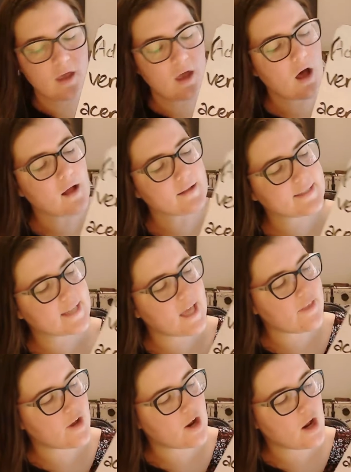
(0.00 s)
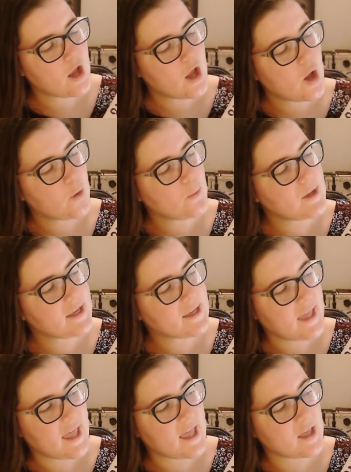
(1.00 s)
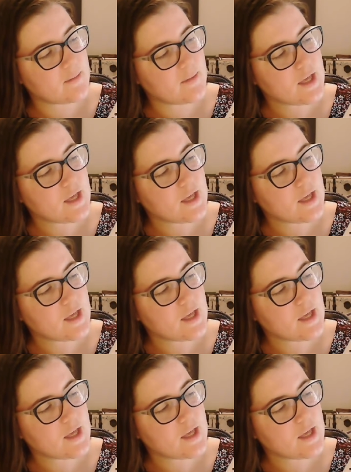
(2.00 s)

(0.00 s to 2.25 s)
Altogether, we came